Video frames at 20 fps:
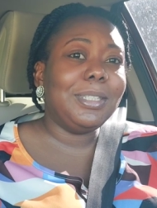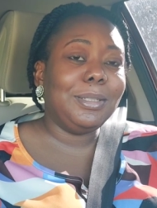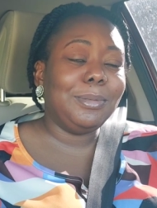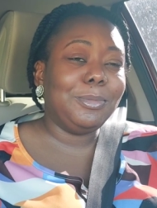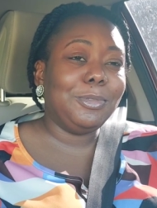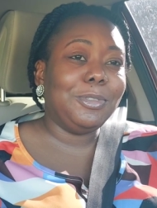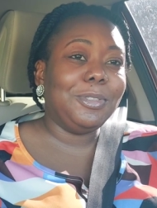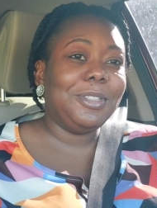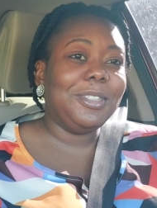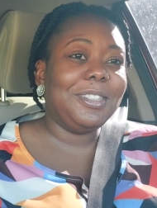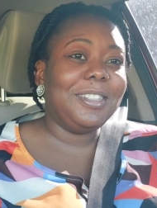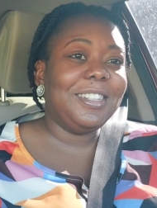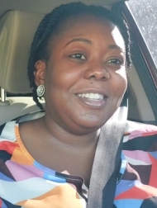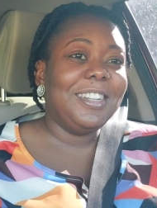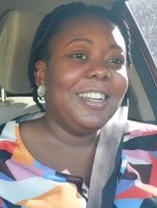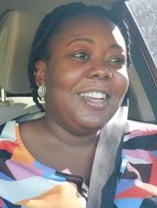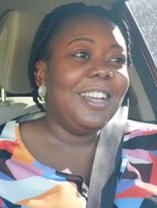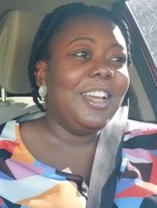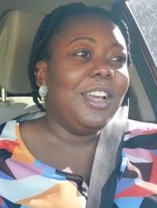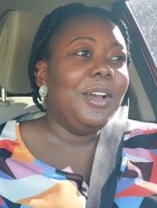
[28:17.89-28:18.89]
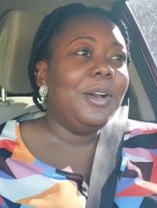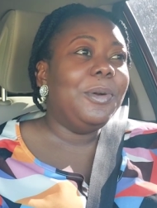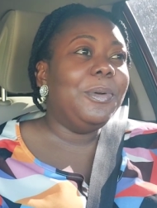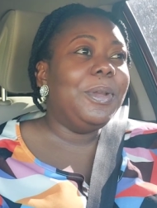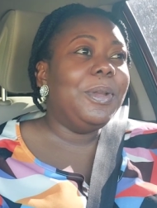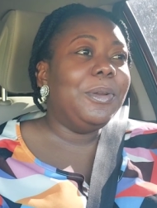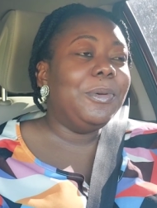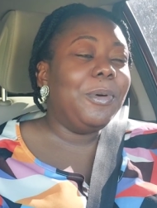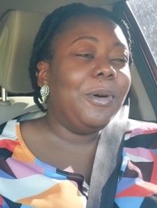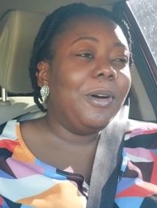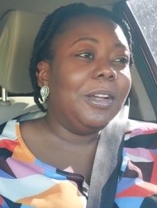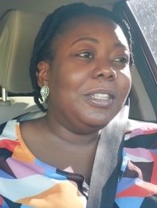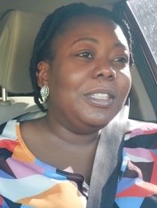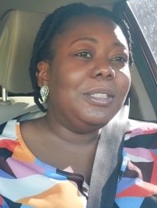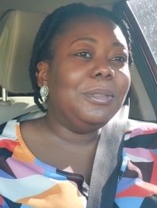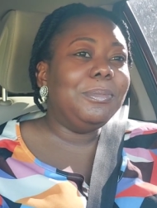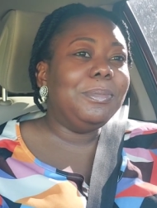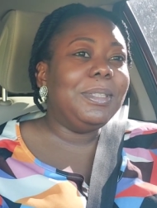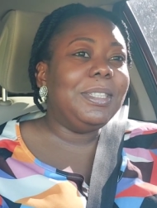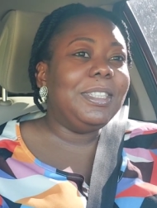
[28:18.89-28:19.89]
anymore we want
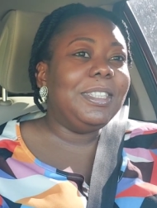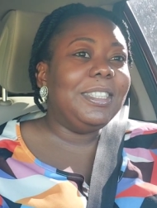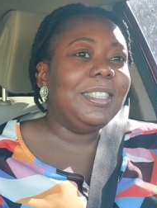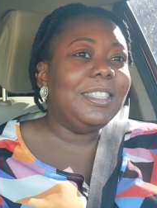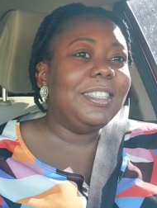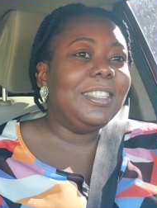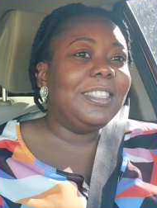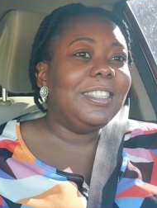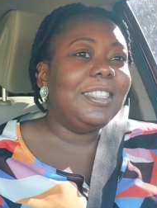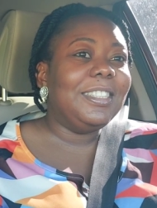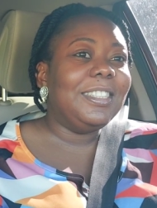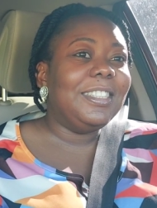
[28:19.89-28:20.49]
to be